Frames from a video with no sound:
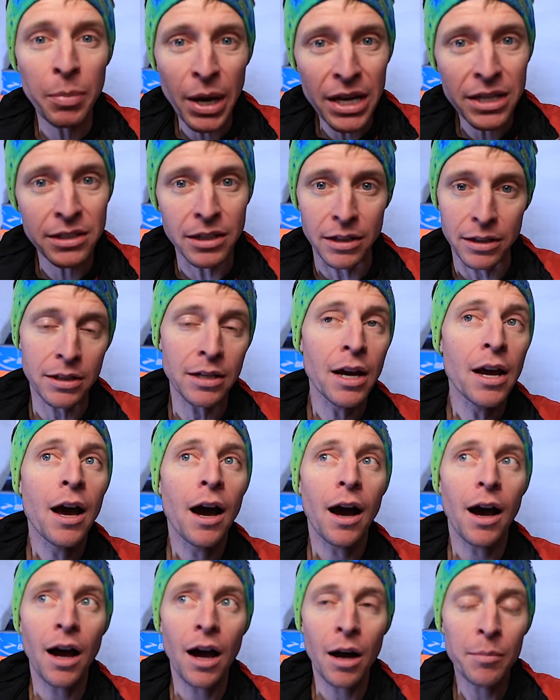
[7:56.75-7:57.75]
basis,
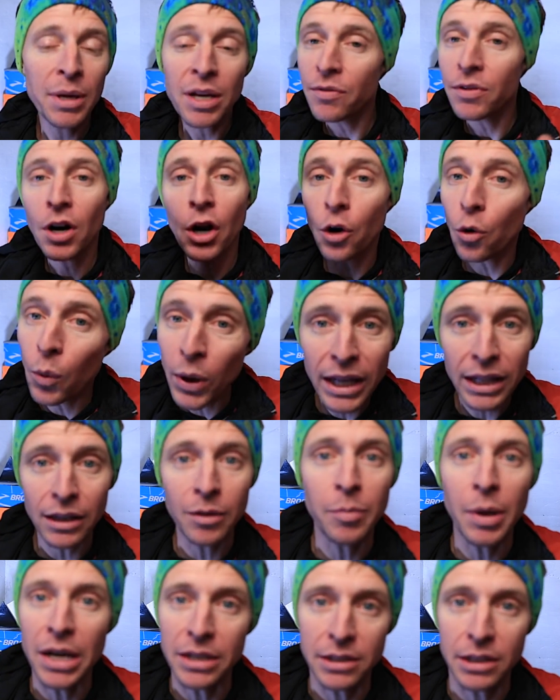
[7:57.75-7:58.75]
um, even on a
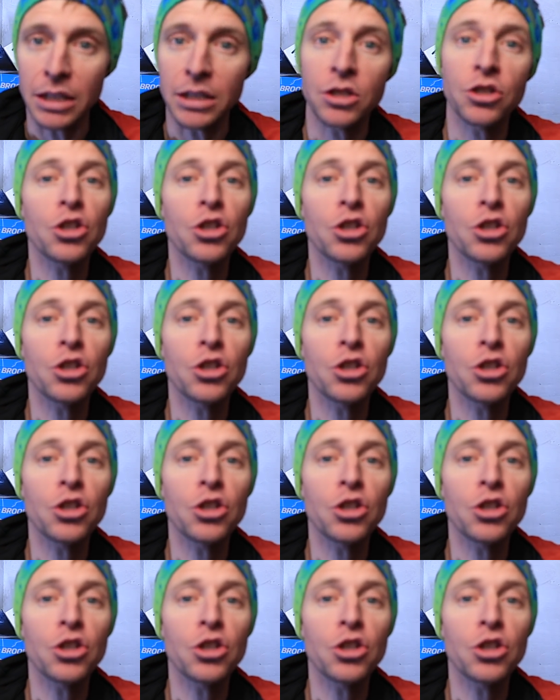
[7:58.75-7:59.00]
weekly basis.